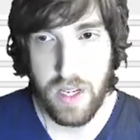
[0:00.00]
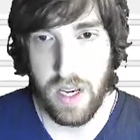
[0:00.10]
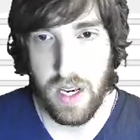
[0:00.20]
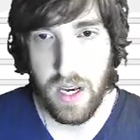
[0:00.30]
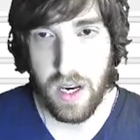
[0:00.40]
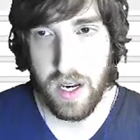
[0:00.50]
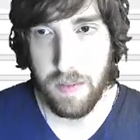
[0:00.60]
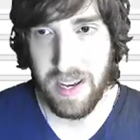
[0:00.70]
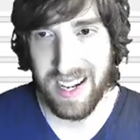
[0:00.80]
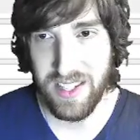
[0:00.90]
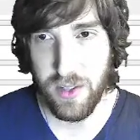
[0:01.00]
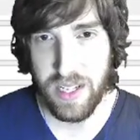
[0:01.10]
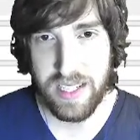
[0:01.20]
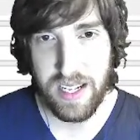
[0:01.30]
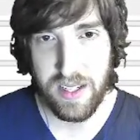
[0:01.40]
Um, as you can
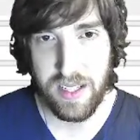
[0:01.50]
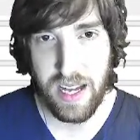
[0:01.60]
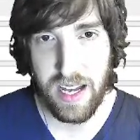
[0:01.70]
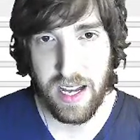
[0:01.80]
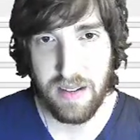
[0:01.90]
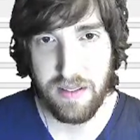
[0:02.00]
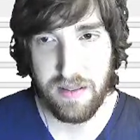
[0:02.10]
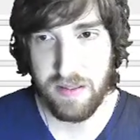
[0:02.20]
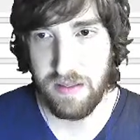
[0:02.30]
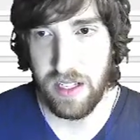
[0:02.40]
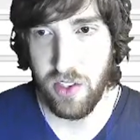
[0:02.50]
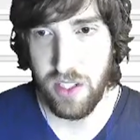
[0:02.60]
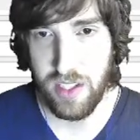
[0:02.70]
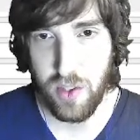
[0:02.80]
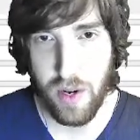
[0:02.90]
tell, uh, it's
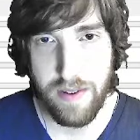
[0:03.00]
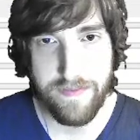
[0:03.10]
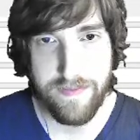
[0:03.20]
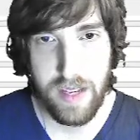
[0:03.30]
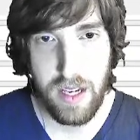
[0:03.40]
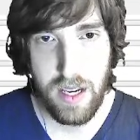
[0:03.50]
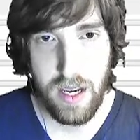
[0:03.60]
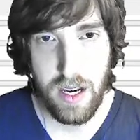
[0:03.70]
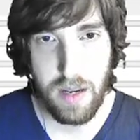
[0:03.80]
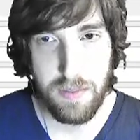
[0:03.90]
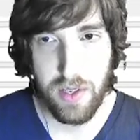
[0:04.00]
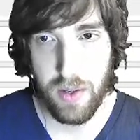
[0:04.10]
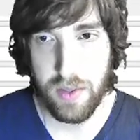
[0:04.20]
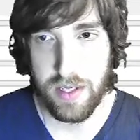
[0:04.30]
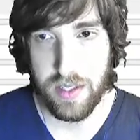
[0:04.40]
just a square. Um, so
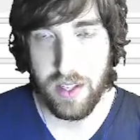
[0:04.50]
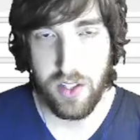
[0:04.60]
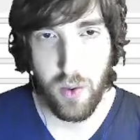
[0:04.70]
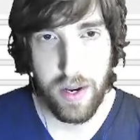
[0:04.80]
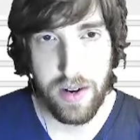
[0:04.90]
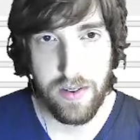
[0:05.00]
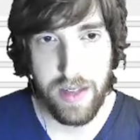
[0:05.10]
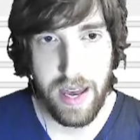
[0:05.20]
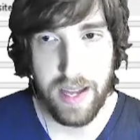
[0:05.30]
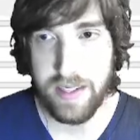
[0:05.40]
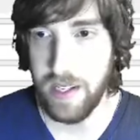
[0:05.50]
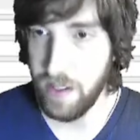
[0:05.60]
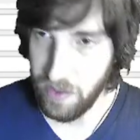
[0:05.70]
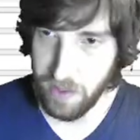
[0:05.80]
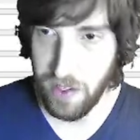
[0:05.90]
this is the square that
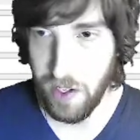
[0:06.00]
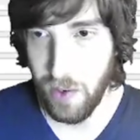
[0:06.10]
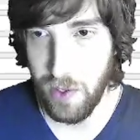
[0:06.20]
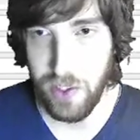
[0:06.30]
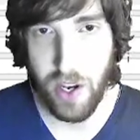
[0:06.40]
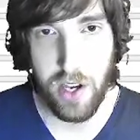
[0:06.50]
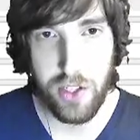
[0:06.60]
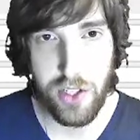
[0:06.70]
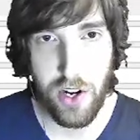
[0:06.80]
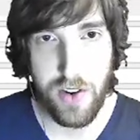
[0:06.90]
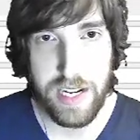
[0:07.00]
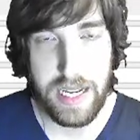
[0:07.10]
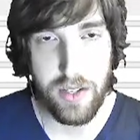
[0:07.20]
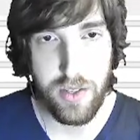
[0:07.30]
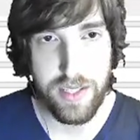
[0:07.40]
you know you saw on your card
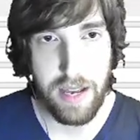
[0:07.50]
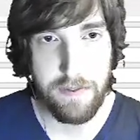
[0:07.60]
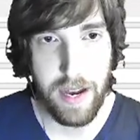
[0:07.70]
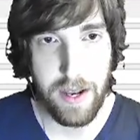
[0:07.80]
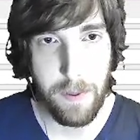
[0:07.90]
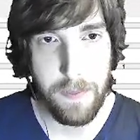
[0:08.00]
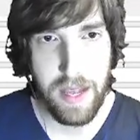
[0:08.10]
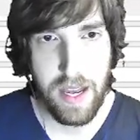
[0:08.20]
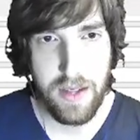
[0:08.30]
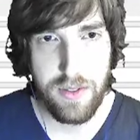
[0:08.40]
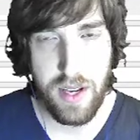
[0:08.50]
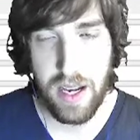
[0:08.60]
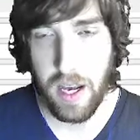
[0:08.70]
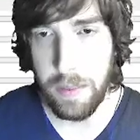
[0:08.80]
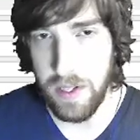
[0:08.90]
in your set file. There's a
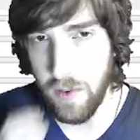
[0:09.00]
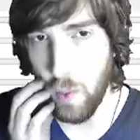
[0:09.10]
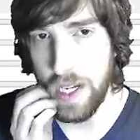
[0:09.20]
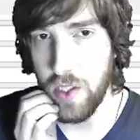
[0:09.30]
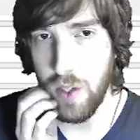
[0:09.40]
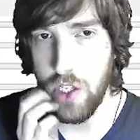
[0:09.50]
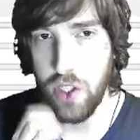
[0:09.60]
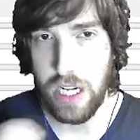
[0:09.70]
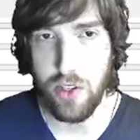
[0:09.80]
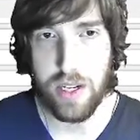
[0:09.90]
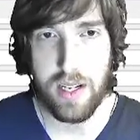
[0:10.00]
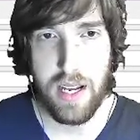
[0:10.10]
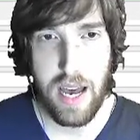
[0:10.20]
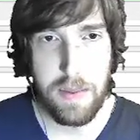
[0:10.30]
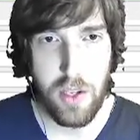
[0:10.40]
couple different ways you can change it.
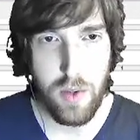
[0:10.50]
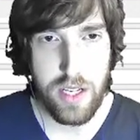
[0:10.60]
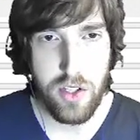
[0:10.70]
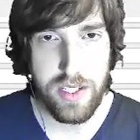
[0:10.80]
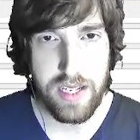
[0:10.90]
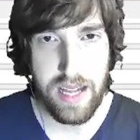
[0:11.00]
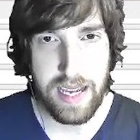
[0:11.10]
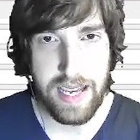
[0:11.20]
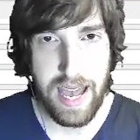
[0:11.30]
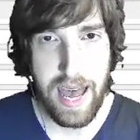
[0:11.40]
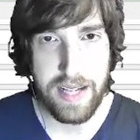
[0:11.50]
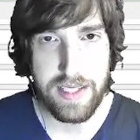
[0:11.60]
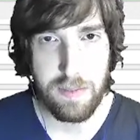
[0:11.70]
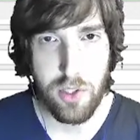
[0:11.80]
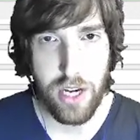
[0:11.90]
I mean, you can just like add
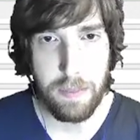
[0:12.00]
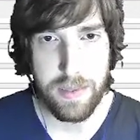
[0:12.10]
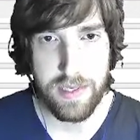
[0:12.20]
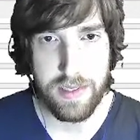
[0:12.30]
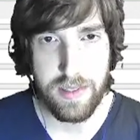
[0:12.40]
some shapes.